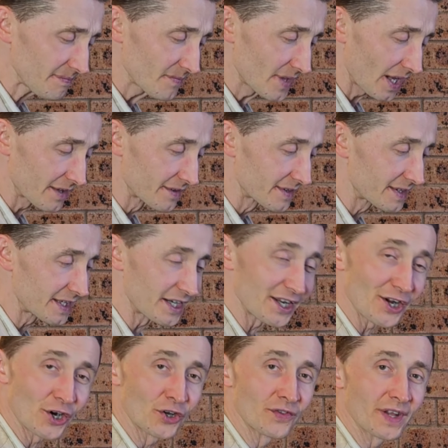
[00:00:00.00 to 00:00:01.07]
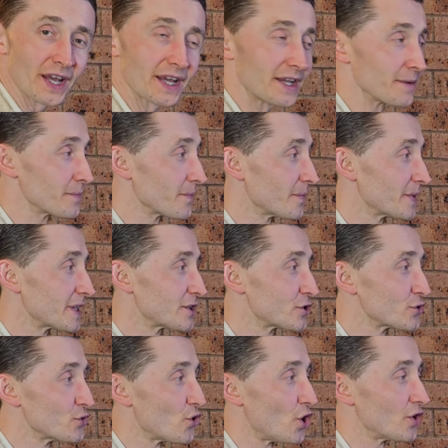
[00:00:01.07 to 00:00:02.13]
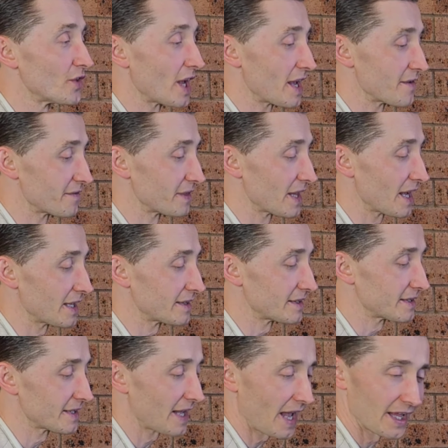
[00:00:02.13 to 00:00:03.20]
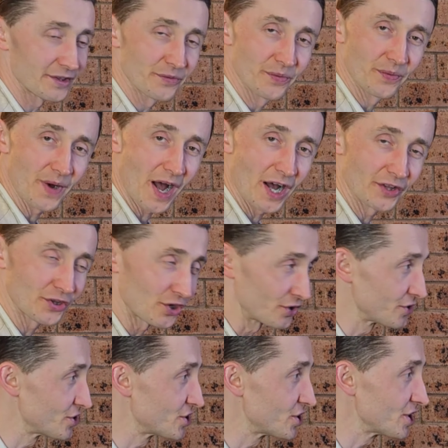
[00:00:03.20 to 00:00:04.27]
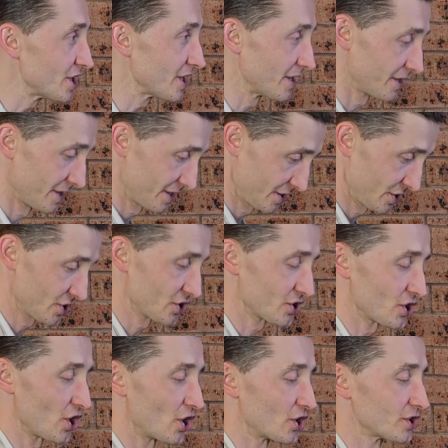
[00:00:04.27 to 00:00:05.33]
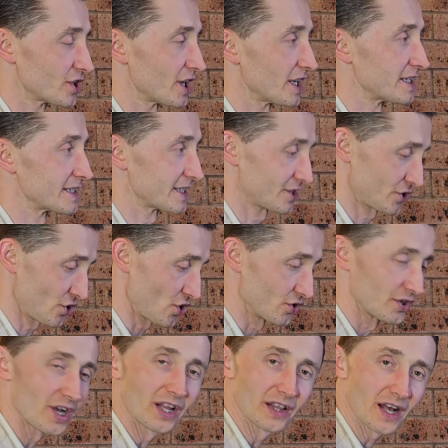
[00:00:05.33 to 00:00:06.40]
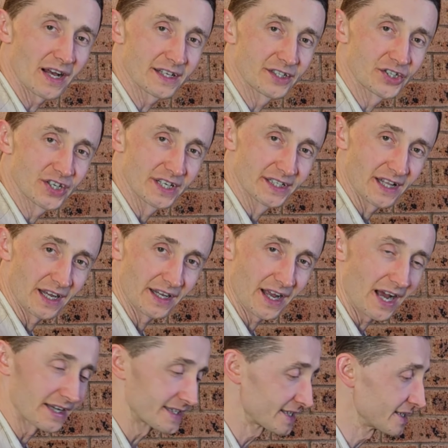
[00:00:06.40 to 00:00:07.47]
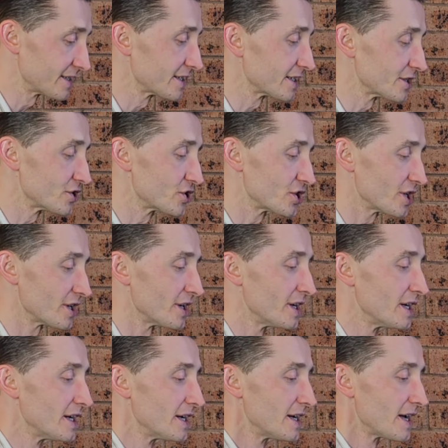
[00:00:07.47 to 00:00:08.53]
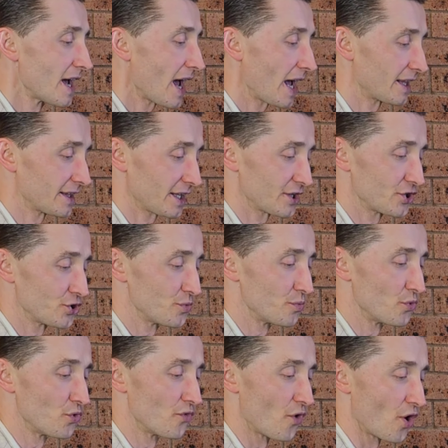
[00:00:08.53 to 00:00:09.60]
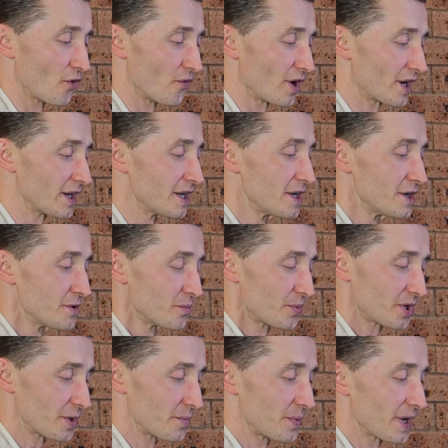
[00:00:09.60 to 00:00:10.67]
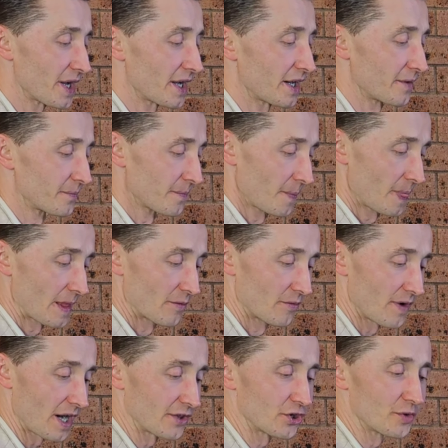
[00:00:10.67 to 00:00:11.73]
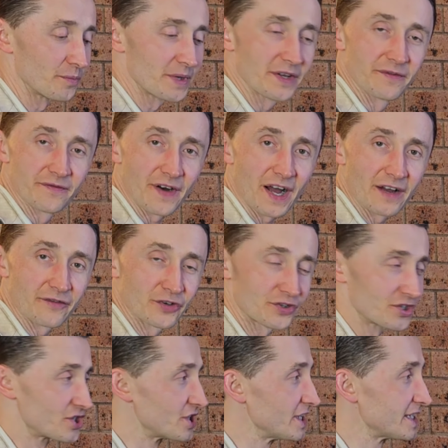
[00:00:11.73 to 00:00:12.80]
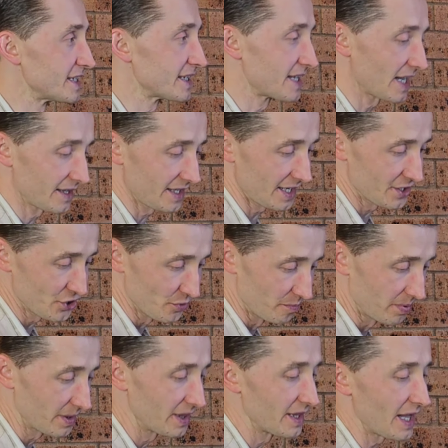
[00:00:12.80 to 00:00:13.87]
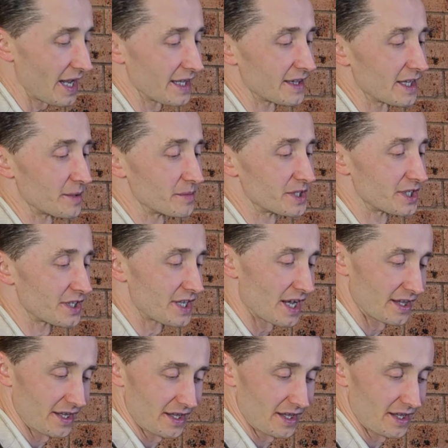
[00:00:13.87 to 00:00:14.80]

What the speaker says: then 3 on A, 2 on A flat, and 1 on G. Shorter and stronger. Last G is like accented G. And then you move over, prepare 1 on B, 5 on G together, and you play them together